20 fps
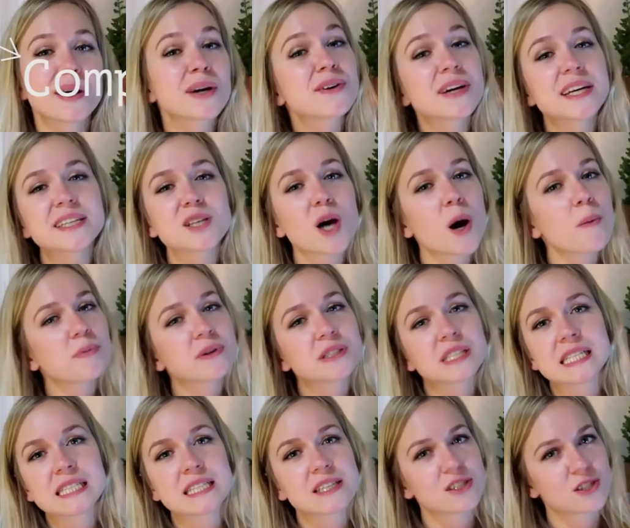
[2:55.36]
But Grace Hopper
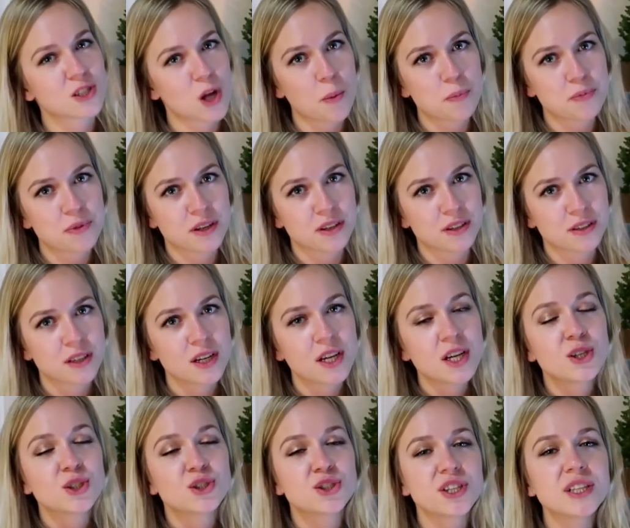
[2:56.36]
didn't stop there.
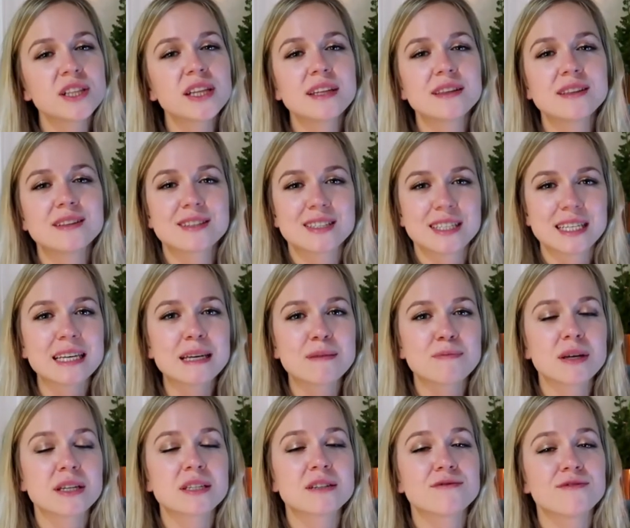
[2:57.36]
She led the
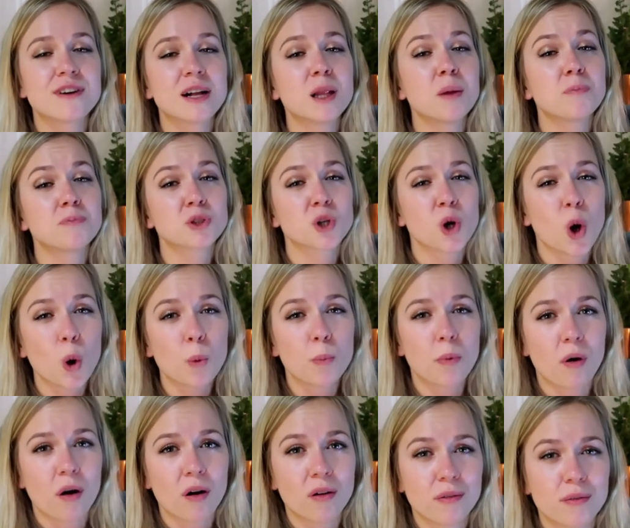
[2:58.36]
team that developed
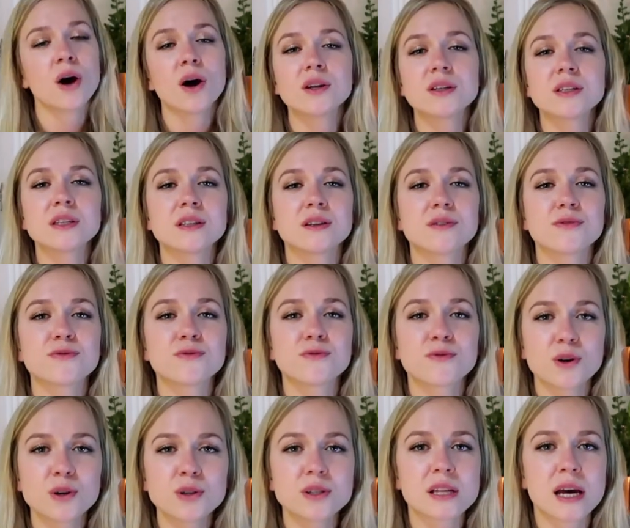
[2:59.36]
COBOL, not only the
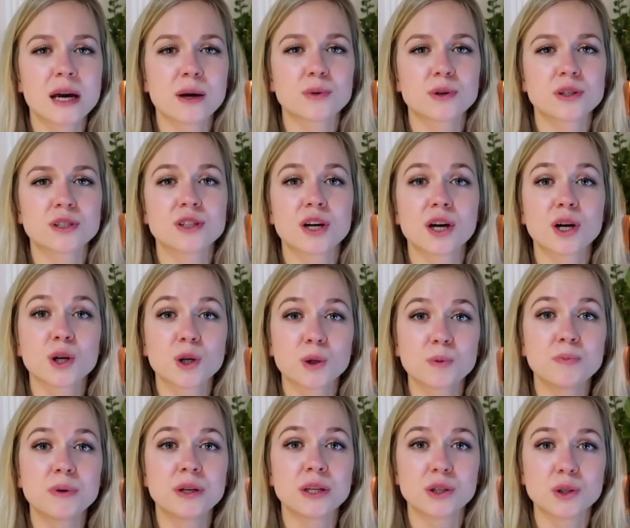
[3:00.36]
first language that
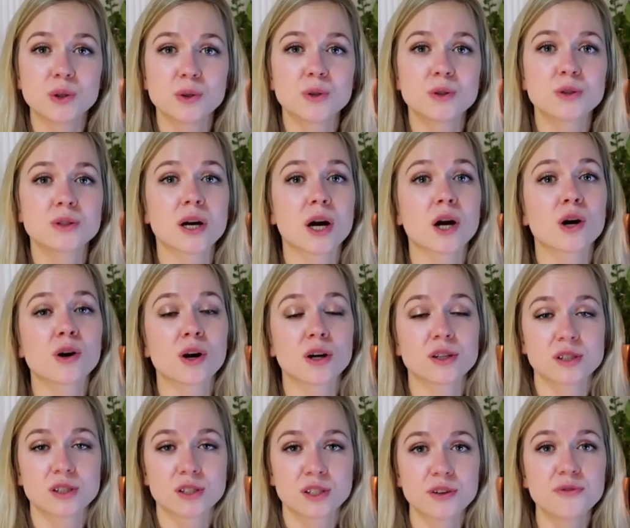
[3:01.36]
could be used
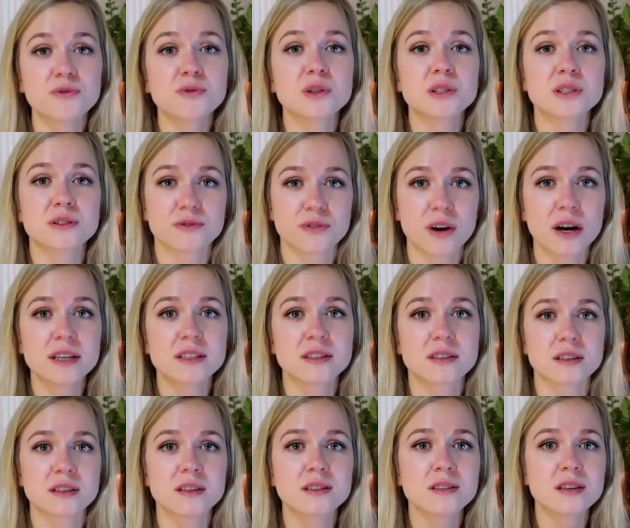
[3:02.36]
across different
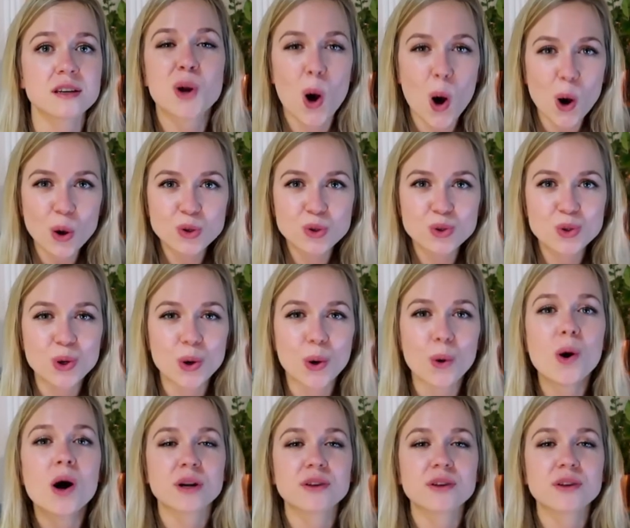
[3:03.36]
devices, but also